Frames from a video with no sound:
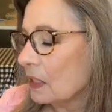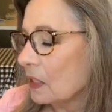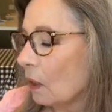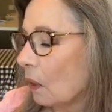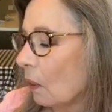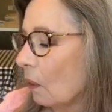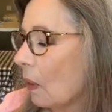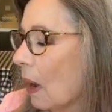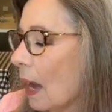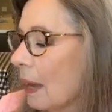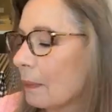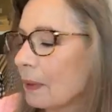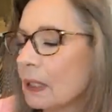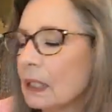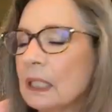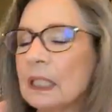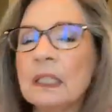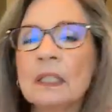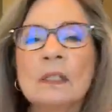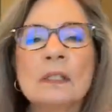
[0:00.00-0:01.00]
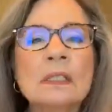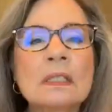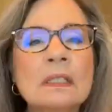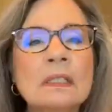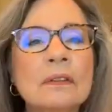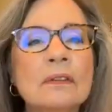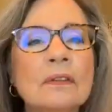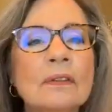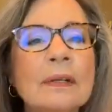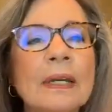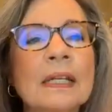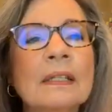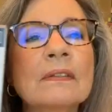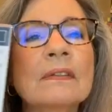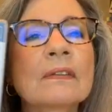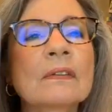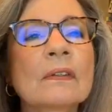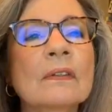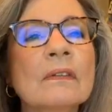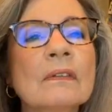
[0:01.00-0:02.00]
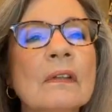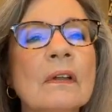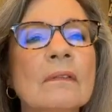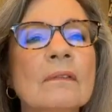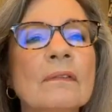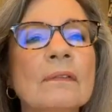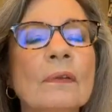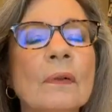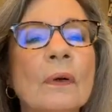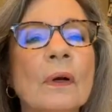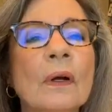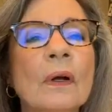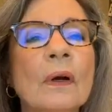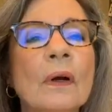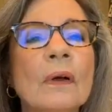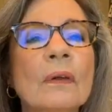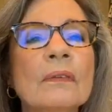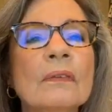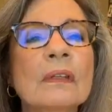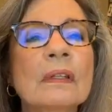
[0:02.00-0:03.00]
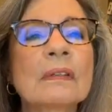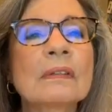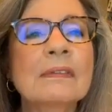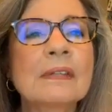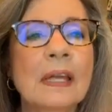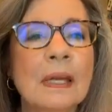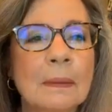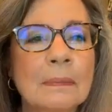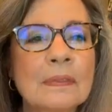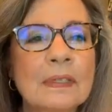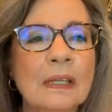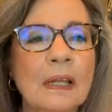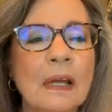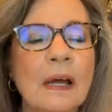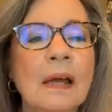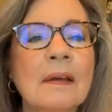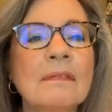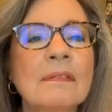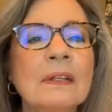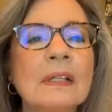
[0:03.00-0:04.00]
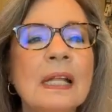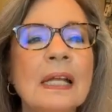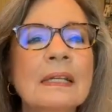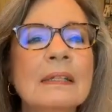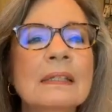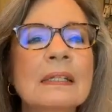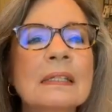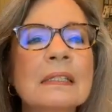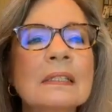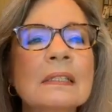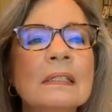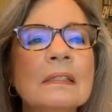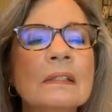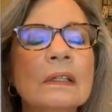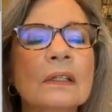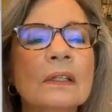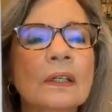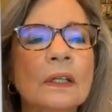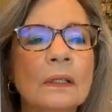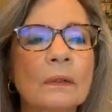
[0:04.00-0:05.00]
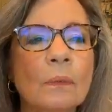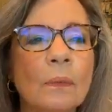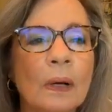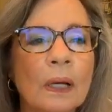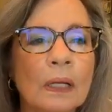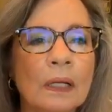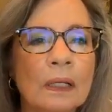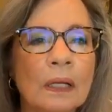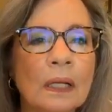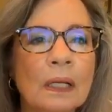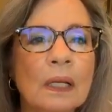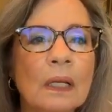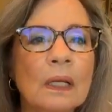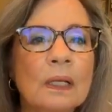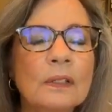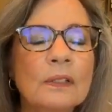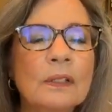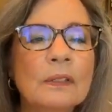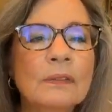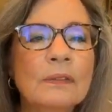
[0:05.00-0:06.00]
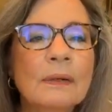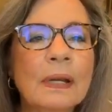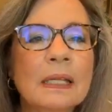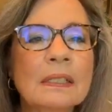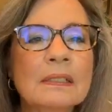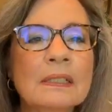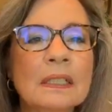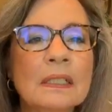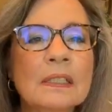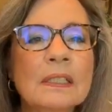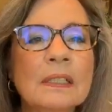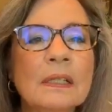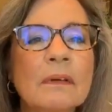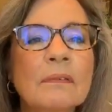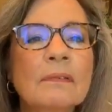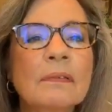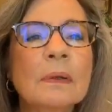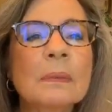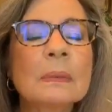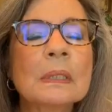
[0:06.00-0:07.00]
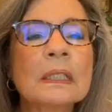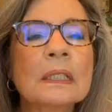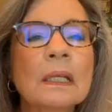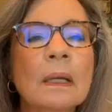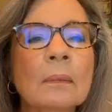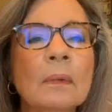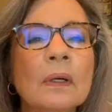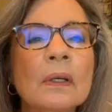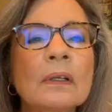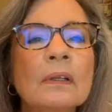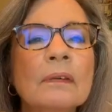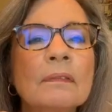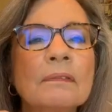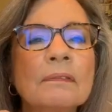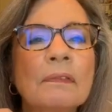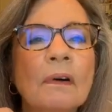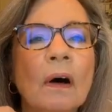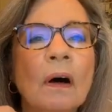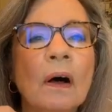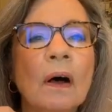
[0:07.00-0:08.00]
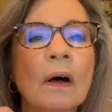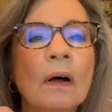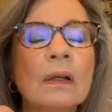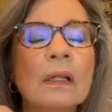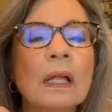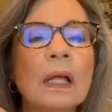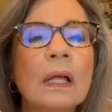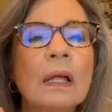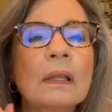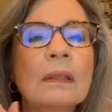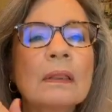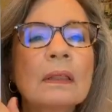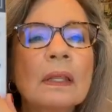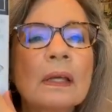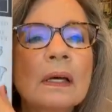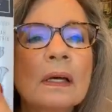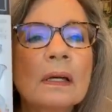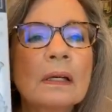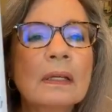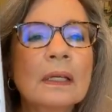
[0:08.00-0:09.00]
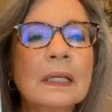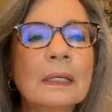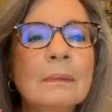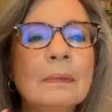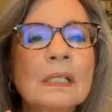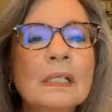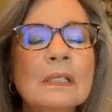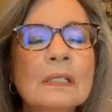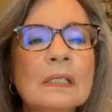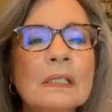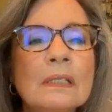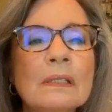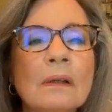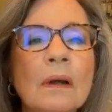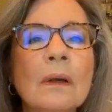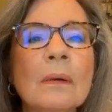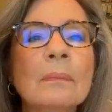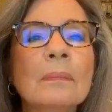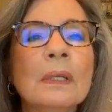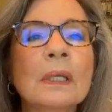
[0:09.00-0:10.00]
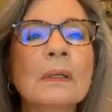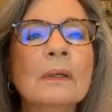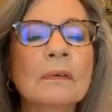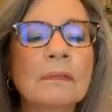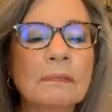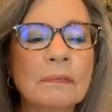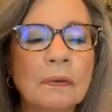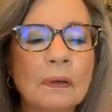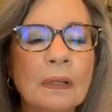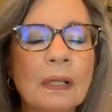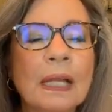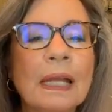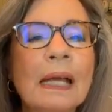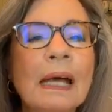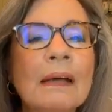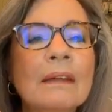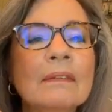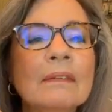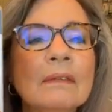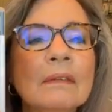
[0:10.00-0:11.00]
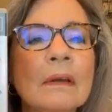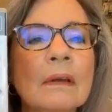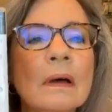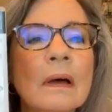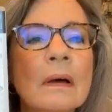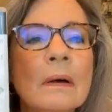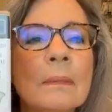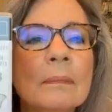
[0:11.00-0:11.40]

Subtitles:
So I'm going to use the Translucent Florals stamp set. I feel like this is a good one to transition from summer to fall. The images are beautiful. It has